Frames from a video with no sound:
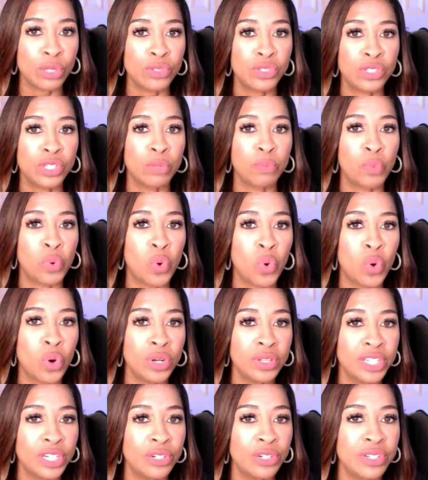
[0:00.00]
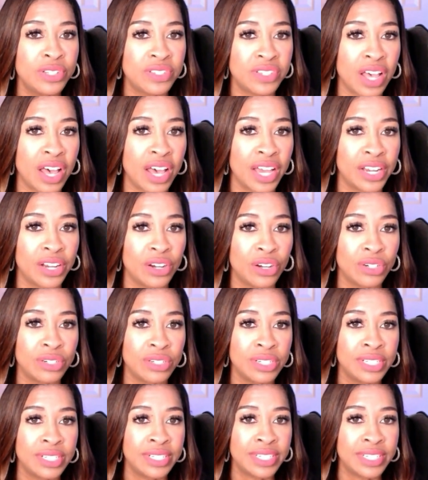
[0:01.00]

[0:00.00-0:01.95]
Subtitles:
support their desire